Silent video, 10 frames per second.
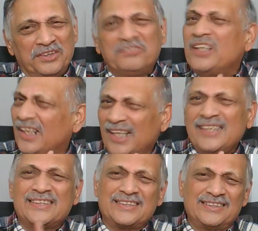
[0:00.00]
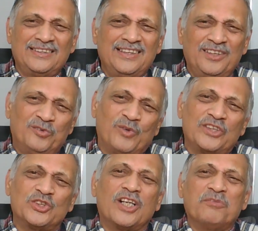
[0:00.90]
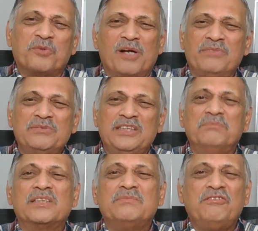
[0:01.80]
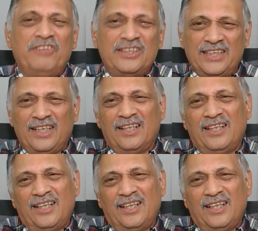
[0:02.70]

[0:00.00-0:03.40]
realize what sort of problems he must be facing,